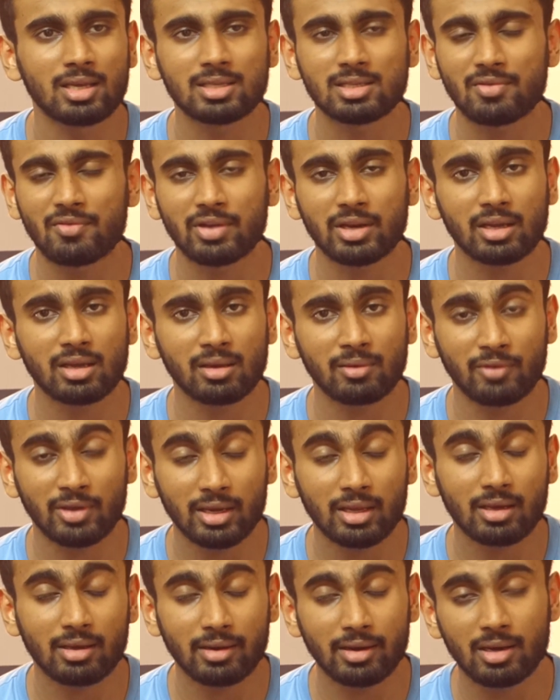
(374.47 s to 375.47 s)
a
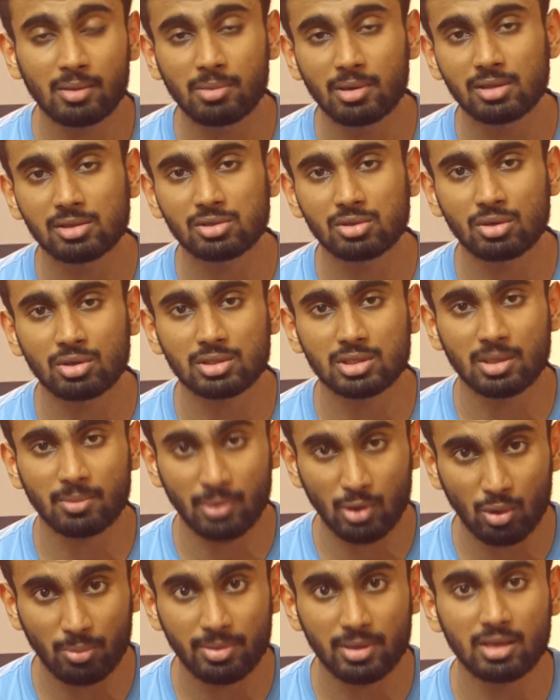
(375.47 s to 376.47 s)
very credible source in
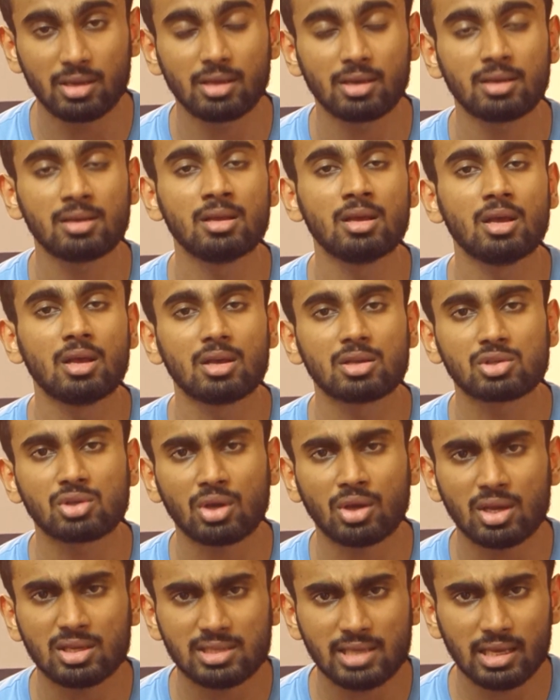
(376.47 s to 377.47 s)
my opinion. So
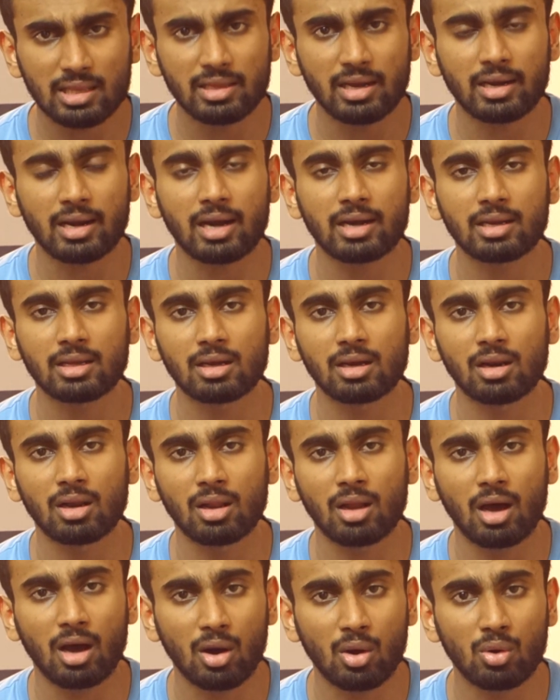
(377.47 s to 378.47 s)
you can check that
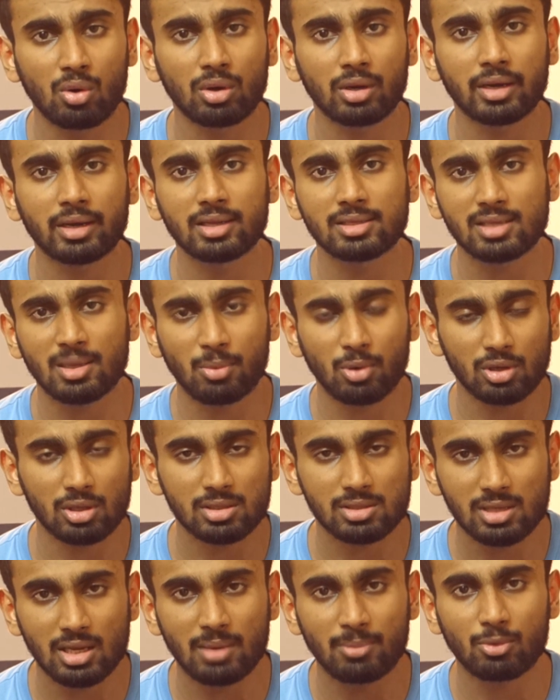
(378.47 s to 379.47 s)
article out. It is about the
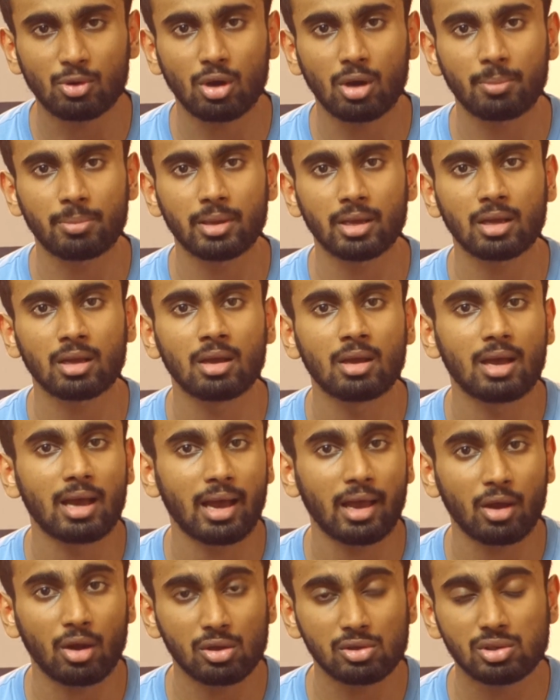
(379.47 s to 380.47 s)
same topic.
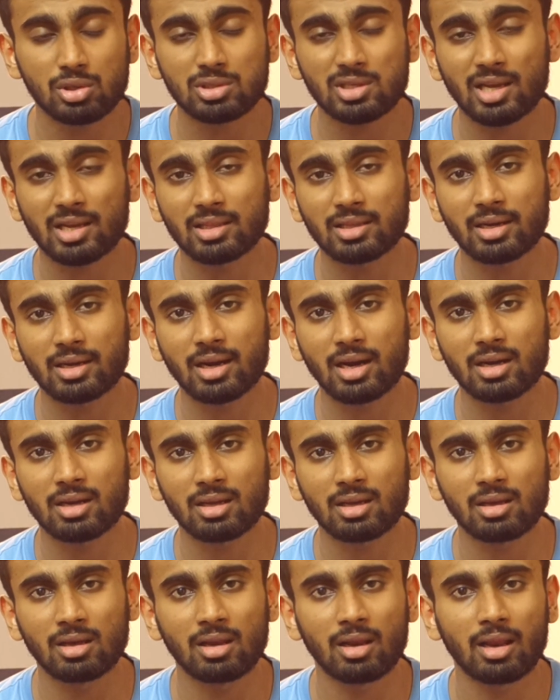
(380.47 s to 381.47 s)
I also checked that
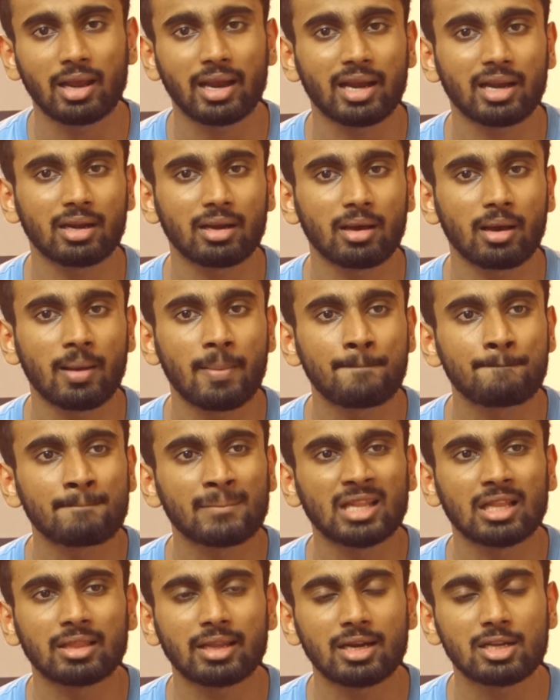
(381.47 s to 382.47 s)
article and
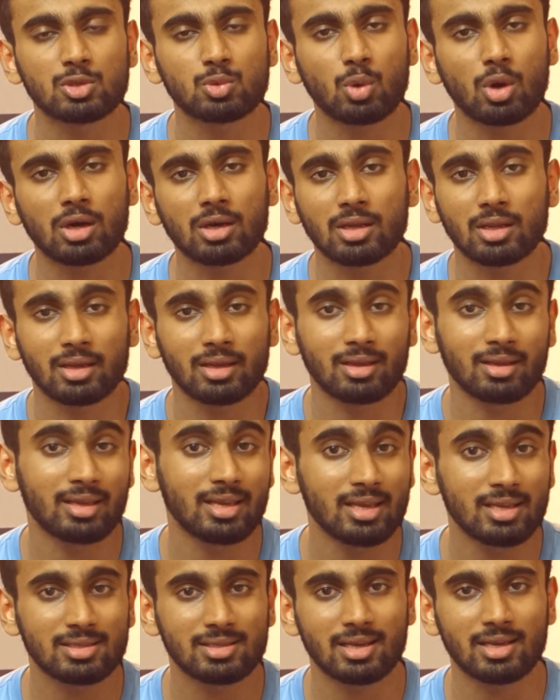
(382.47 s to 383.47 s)
that is what
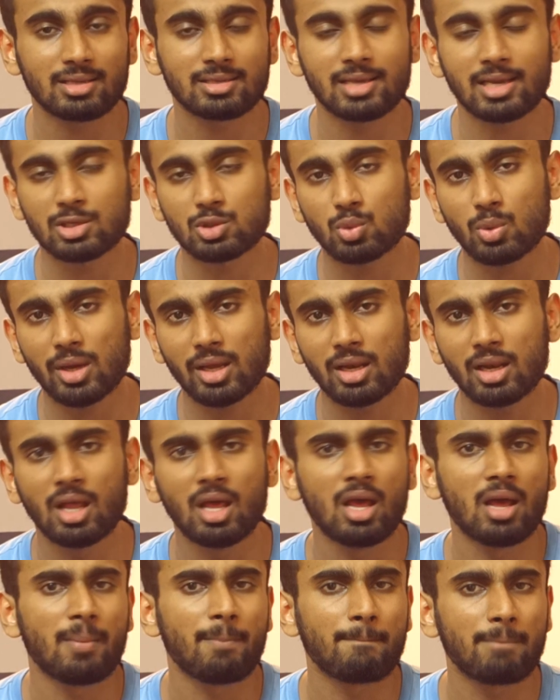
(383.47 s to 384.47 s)
he says as well.
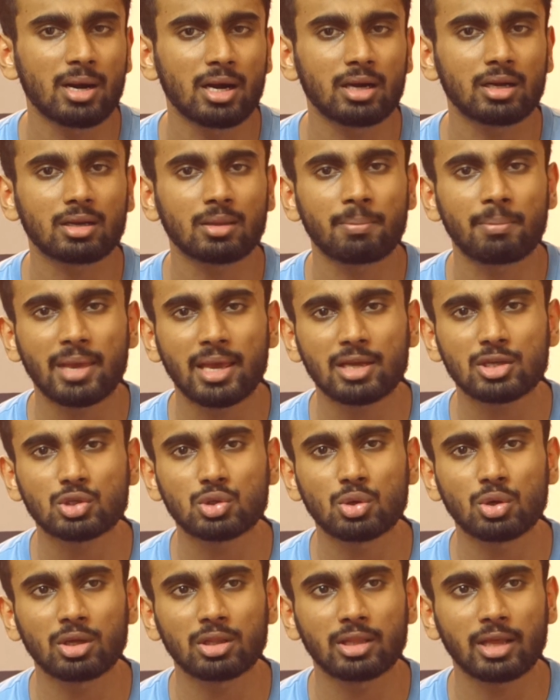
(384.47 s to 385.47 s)
But make
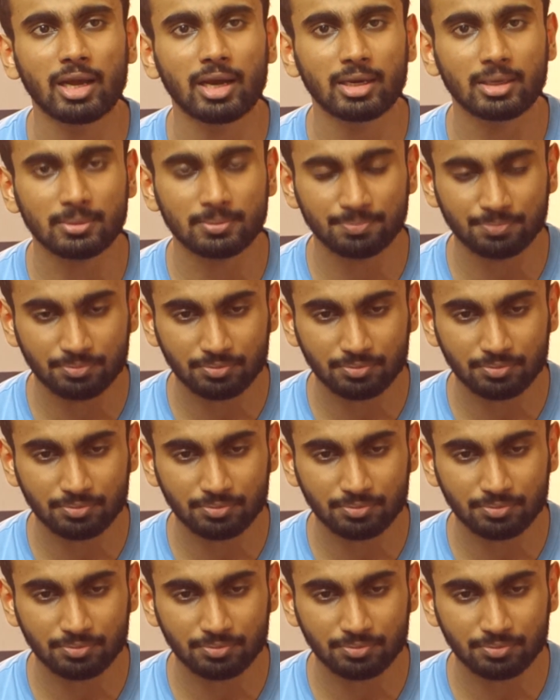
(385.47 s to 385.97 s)
sure that